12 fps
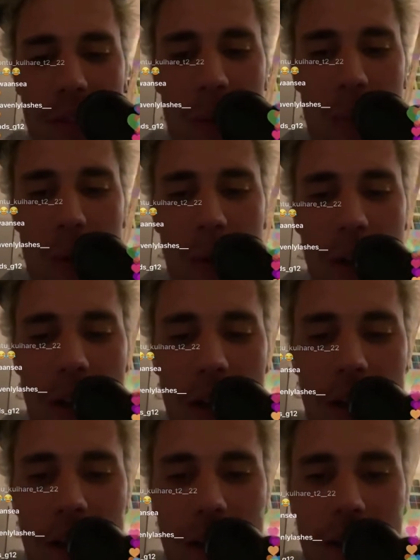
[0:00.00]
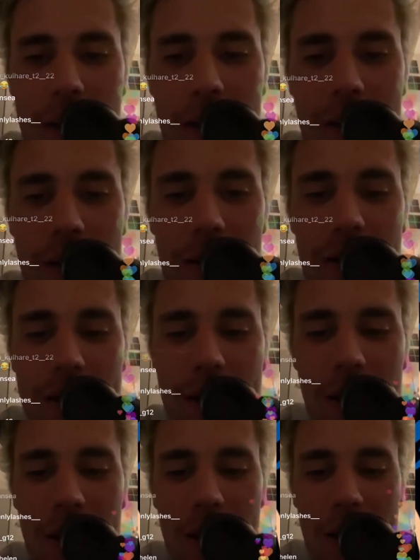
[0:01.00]
Your boy, he's
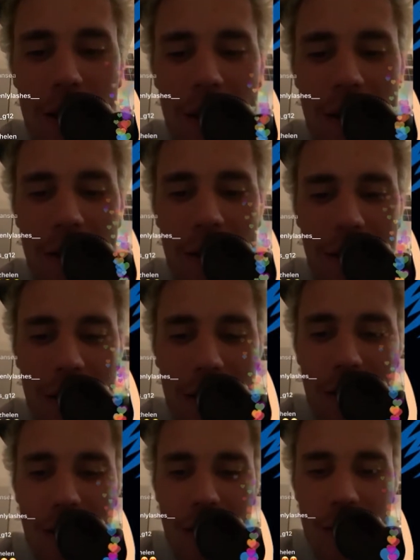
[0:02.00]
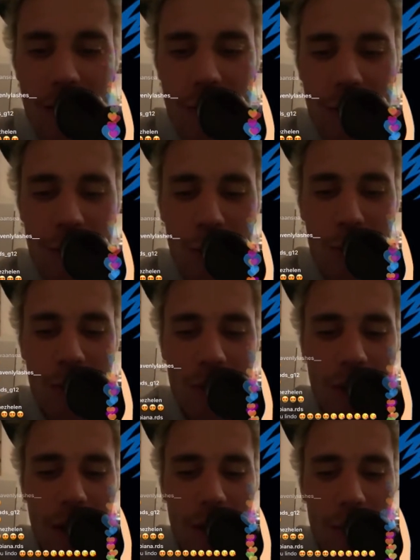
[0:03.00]
out here just doing
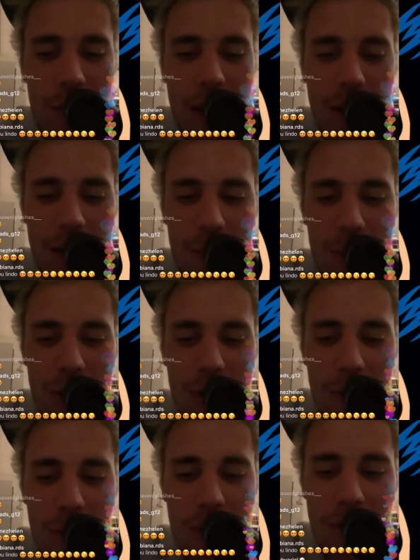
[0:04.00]
stuff, man. I'm just doing